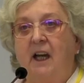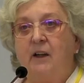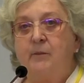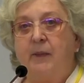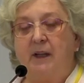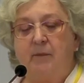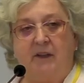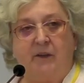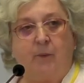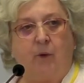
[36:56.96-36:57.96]
Heart
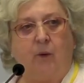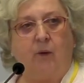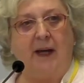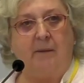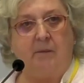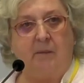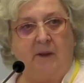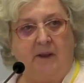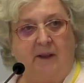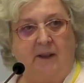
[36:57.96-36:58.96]
Babies program,
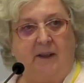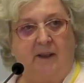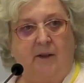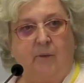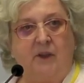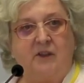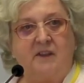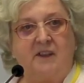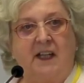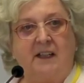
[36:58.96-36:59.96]
which
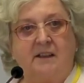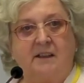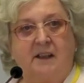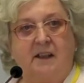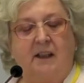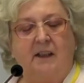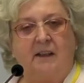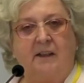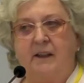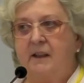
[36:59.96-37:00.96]
is not
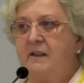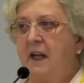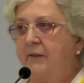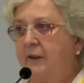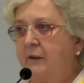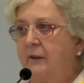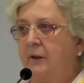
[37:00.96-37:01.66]
a Theosophical